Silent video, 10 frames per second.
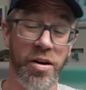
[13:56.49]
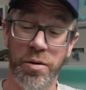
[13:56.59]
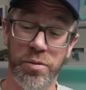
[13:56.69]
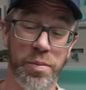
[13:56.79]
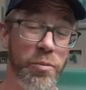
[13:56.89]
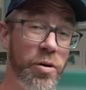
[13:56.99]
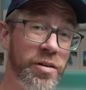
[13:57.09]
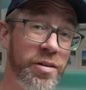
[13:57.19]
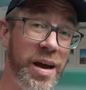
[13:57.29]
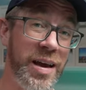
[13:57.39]
I would be wanting
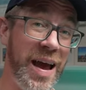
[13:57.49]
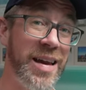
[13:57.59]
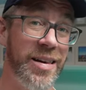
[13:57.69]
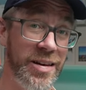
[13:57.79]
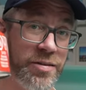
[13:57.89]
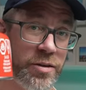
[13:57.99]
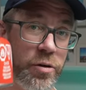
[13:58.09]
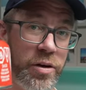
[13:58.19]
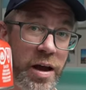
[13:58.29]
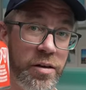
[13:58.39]
to take at least
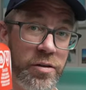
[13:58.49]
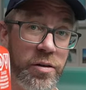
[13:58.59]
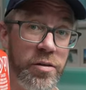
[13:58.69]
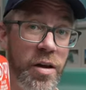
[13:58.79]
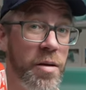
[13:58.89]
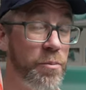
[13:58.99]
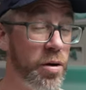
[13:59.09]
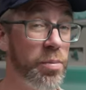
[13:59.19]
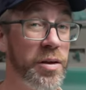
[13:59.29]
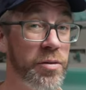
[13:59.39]
2 canisters,
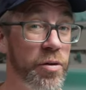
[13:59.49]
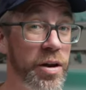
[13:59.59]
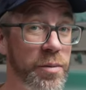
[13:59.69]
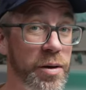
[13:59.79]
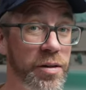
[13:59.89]
probably 3 to be